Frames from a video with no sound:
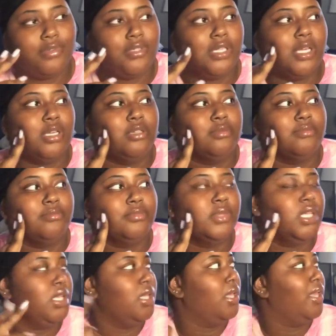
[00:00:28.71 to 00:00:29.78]

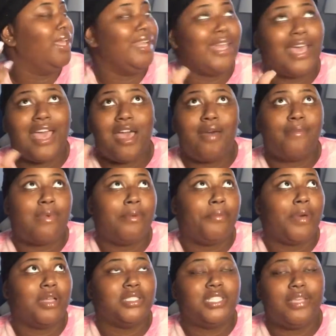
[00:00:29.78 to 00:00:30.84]
And I have maybe
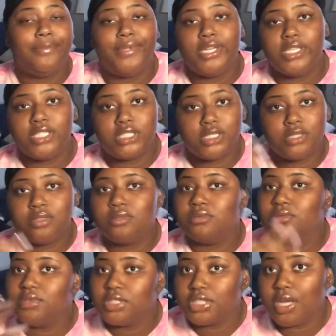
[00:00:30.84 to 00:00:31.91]
about 10 minutes
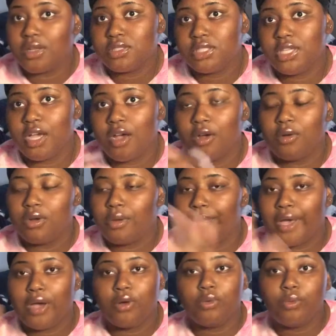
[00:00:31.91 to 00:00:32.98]
to talk to y'all
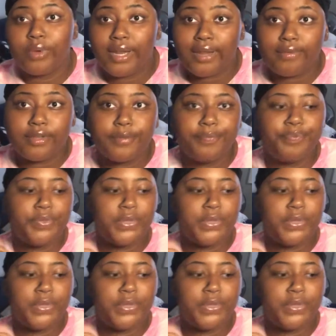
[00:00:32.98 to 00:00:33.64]
about whatever.